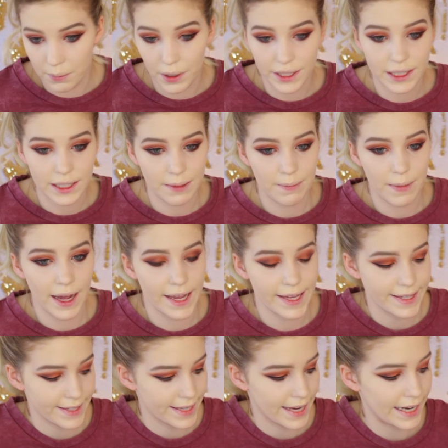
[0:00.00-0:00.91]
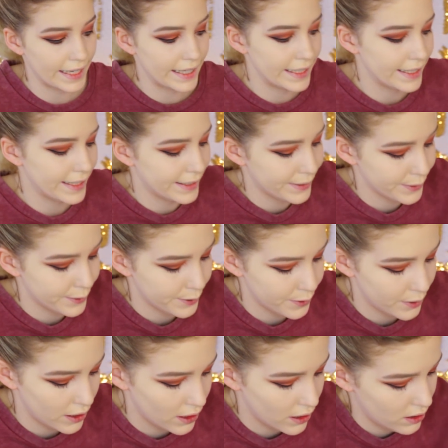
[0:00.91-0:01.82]
and put some mascara
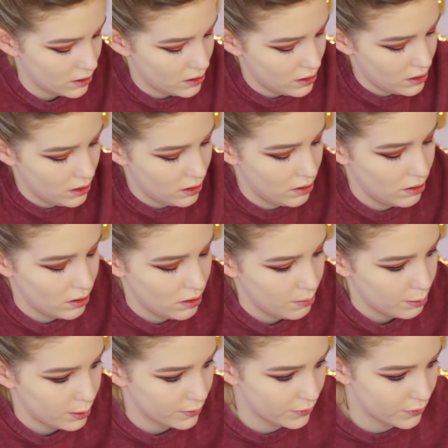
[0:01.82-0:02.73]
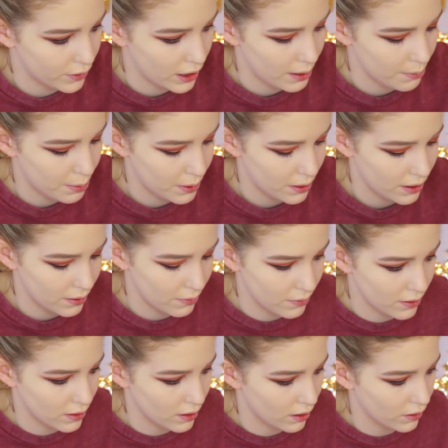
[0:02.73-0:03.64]
on before I put
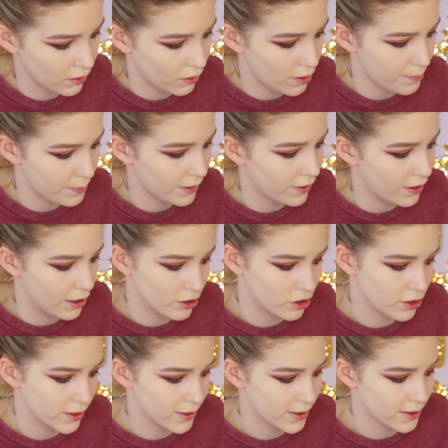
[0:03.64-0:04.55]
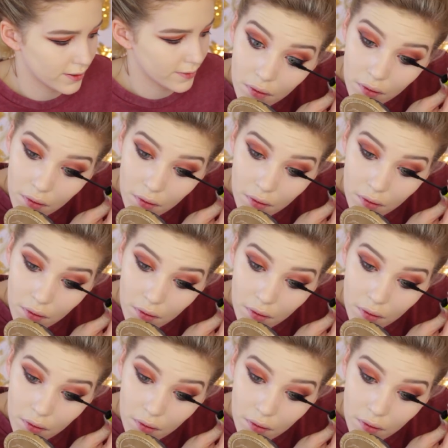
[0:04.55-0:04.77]
the glue on the lashes.